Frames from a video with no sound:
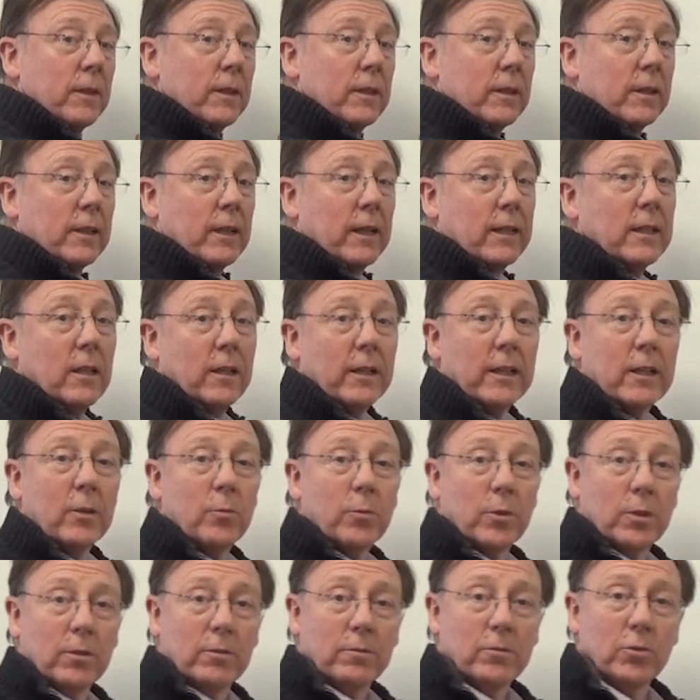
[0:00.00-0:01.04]
okay, like he
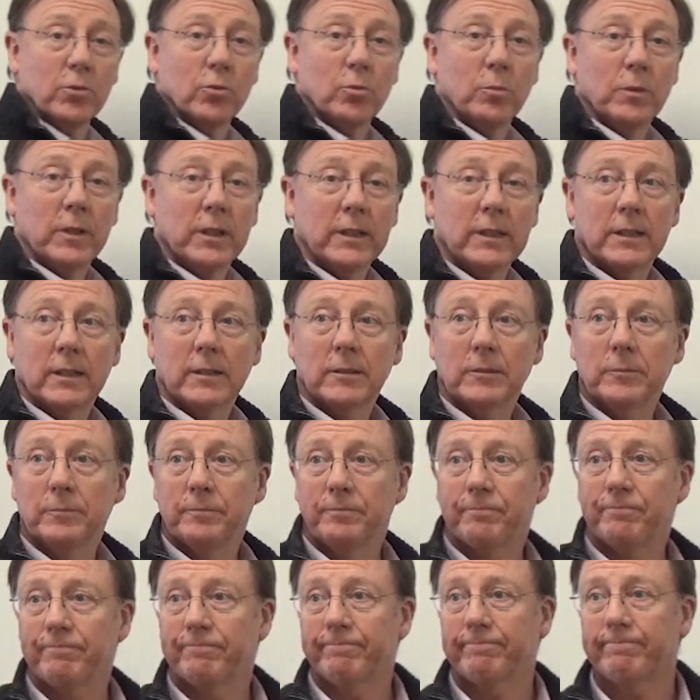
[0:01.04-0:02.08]
would have normally done.
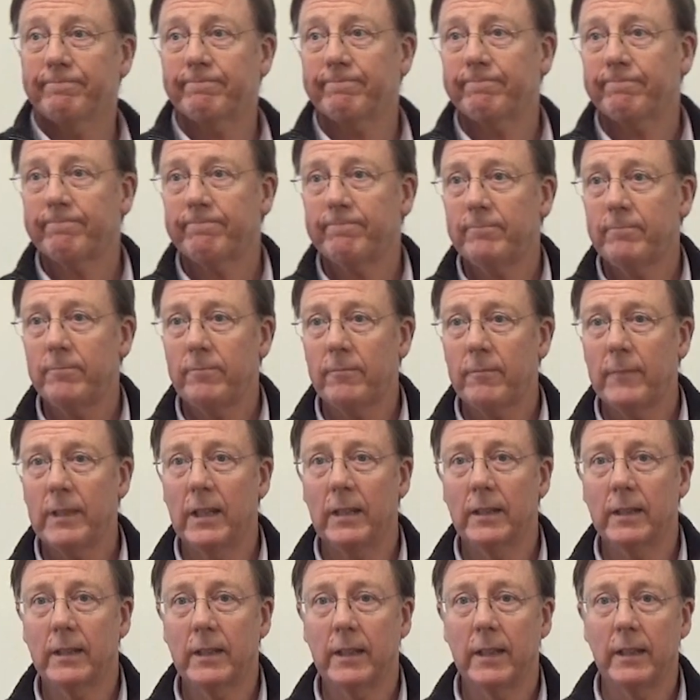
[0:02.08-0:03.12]

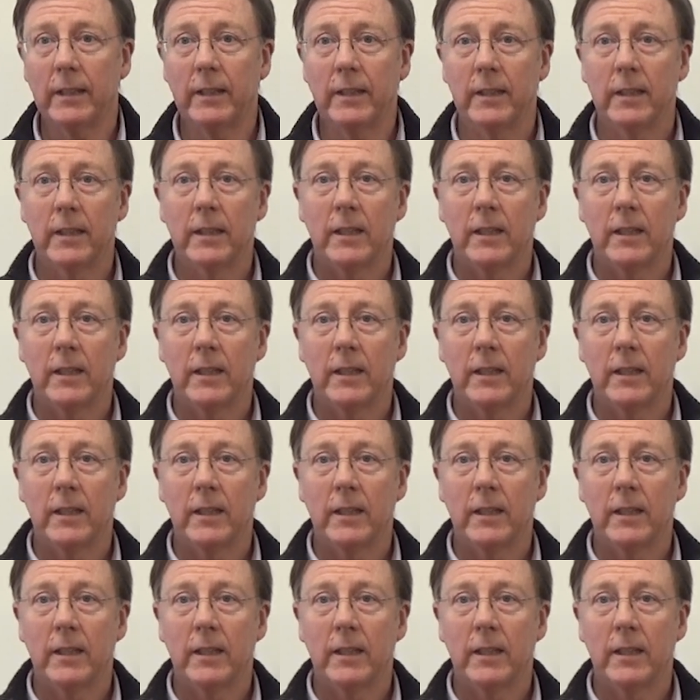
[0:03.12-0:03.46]
Okay,